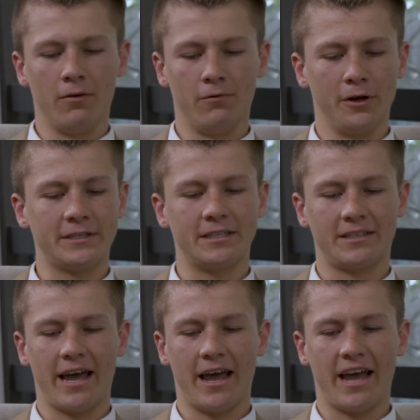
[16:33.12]

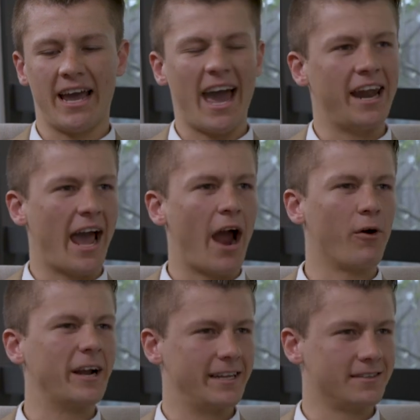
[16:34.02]
versus an
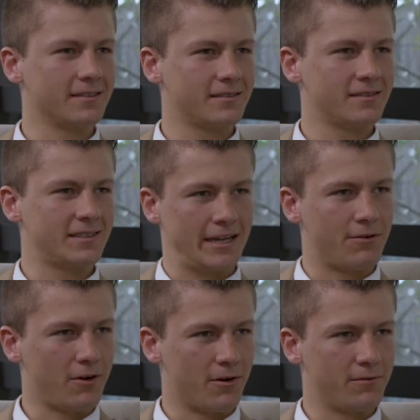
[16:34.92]
arrogant
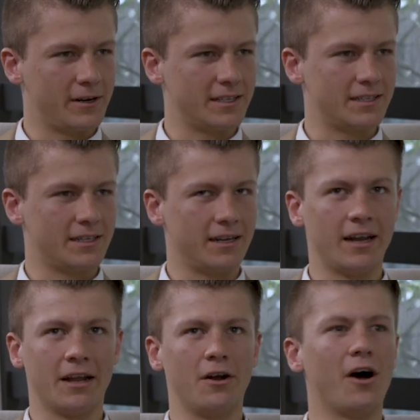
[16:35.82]
self-confidence
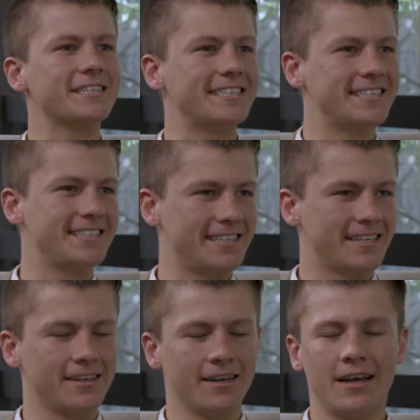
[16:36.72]
and a
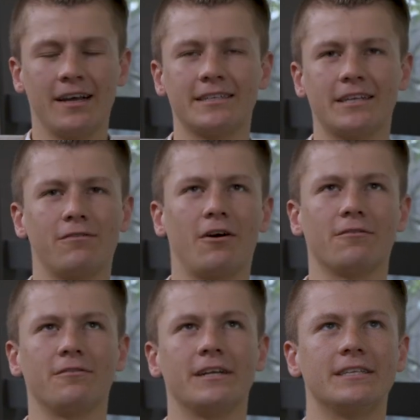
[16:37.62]
narcissistic
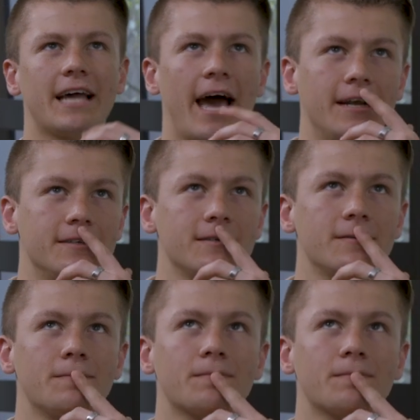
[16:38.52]
self-confidence. And